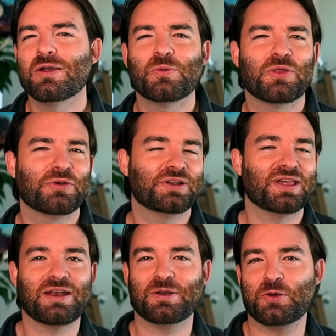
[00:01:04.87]
whether it's,
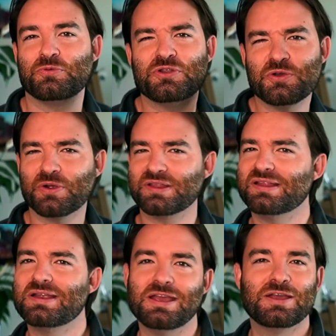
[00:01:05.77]
I don't know, New York
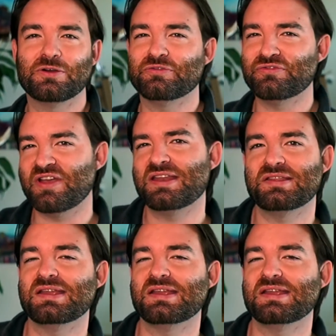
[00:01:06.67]
City or Venice,